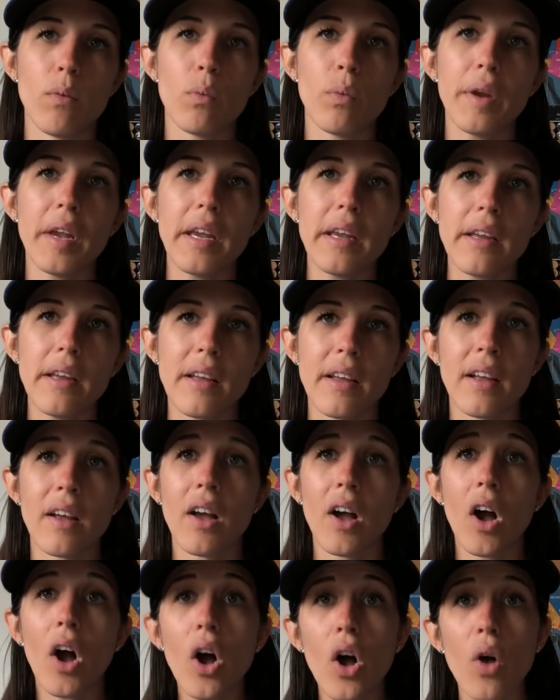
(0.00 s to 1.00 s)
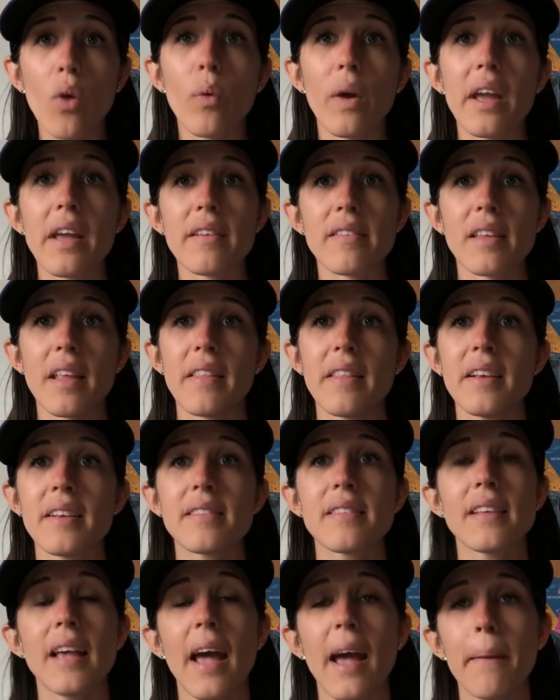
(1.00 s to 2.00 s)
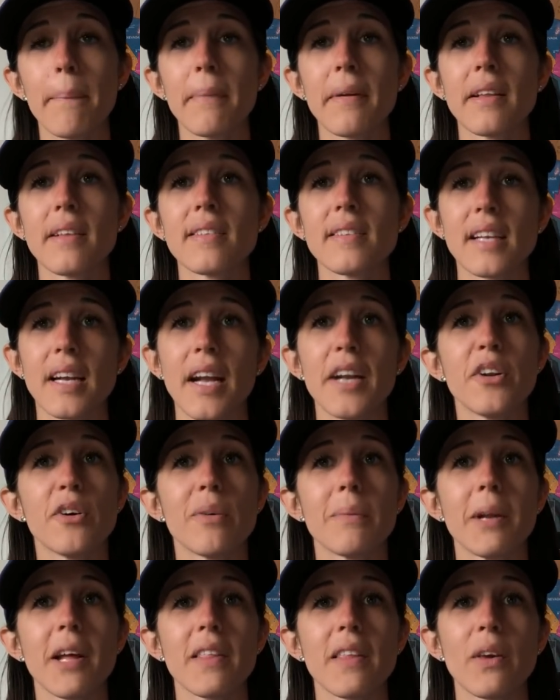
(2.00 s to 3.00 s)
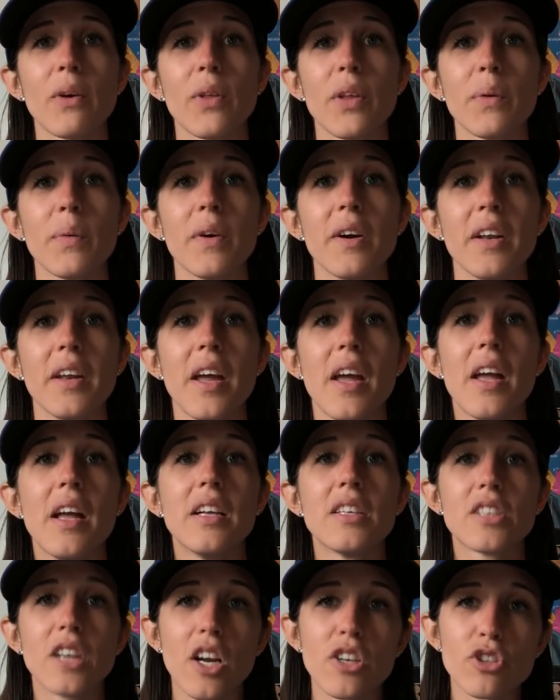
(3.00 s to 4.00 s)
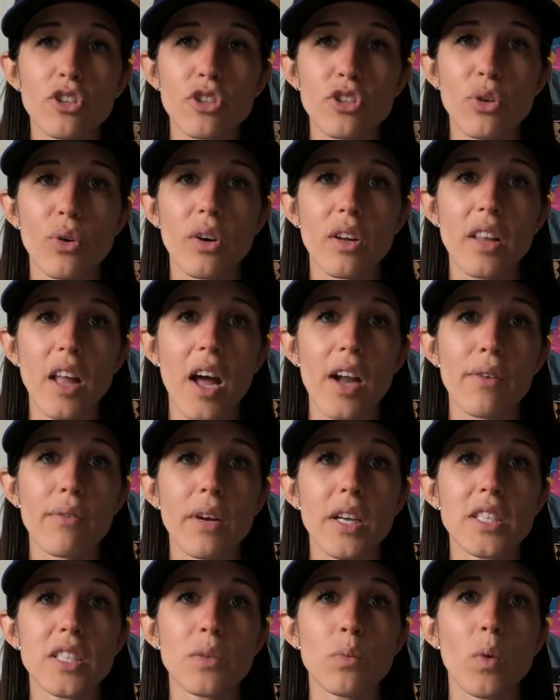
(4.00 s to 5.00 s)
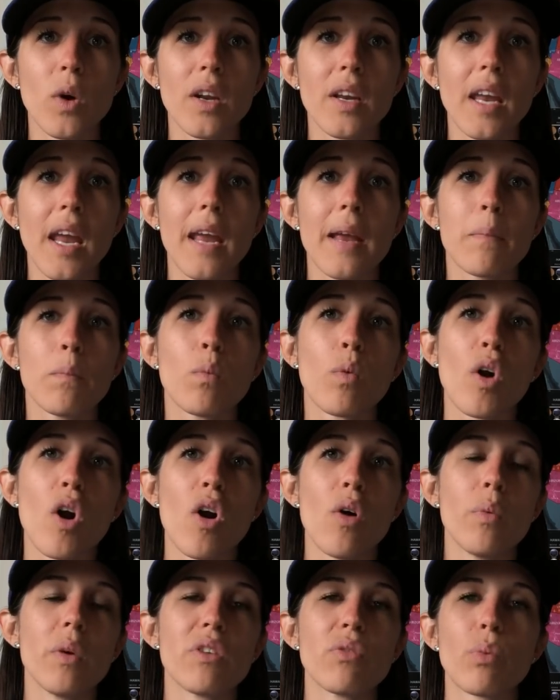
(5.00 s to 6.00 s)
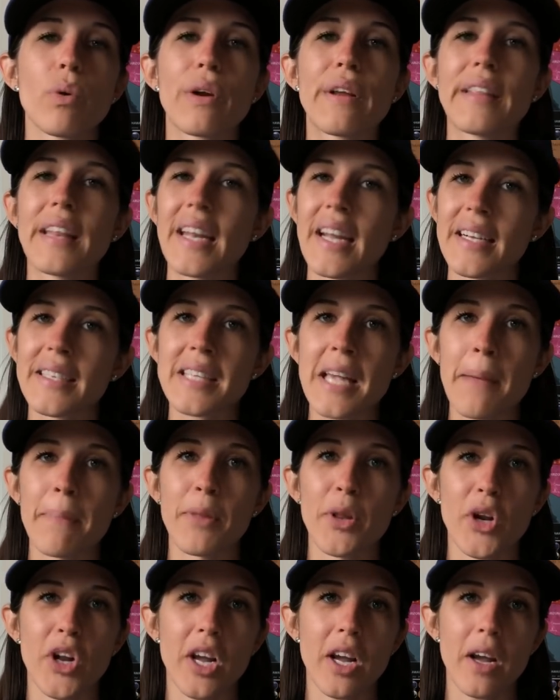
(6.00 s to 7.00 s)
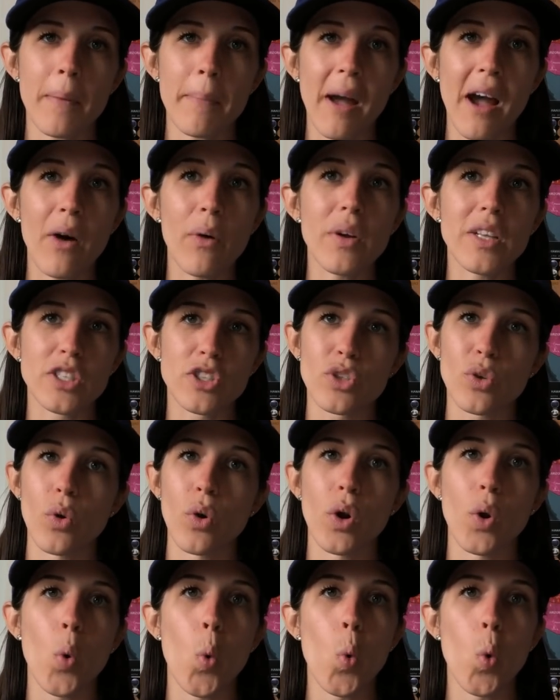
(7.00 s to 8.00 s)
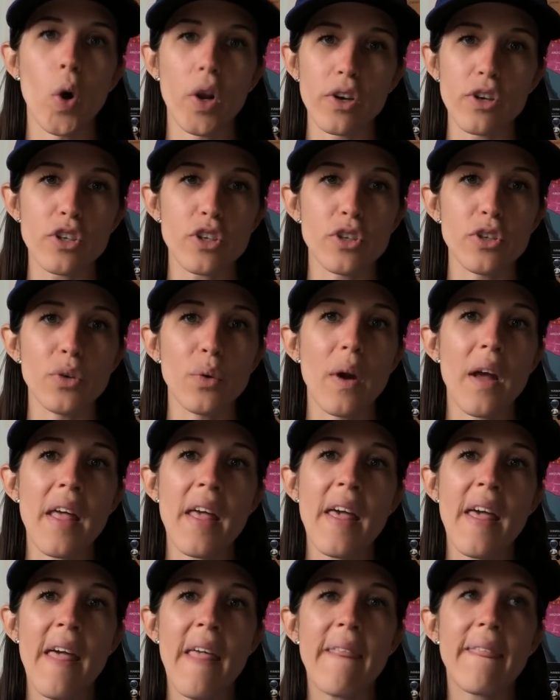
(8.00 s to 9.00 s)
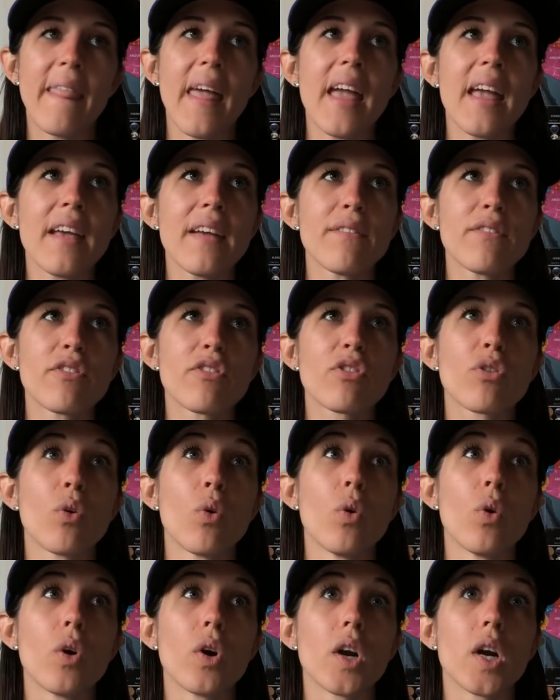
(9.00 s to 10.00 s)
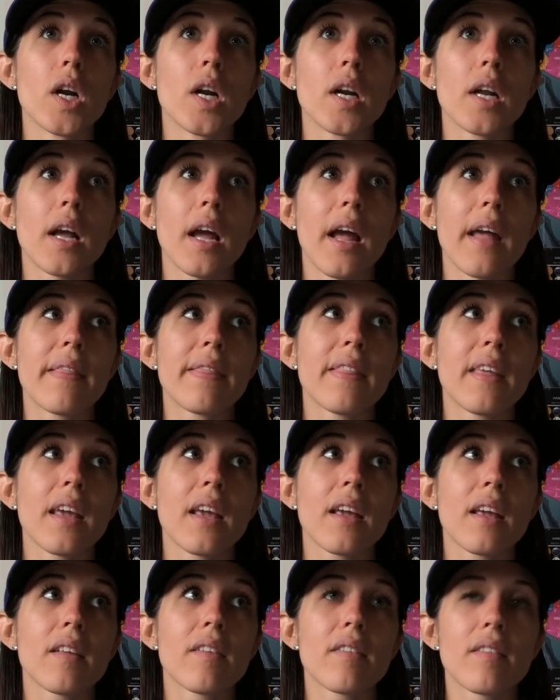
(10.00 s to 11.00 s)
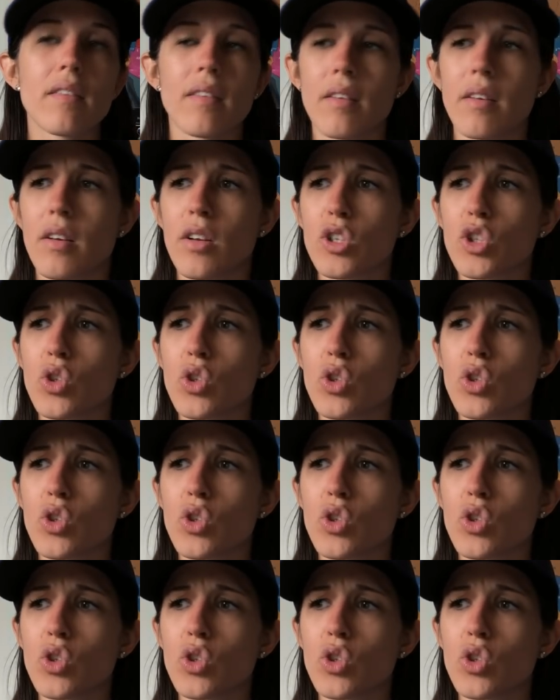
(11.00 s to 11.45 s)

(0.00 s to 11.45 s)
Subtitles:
we always, and this happens, and I know I'm not the only one, Dodgers score a lot of runs in one game. We're always worried the next game they're going to come out and score one or two. They have scored, I think it's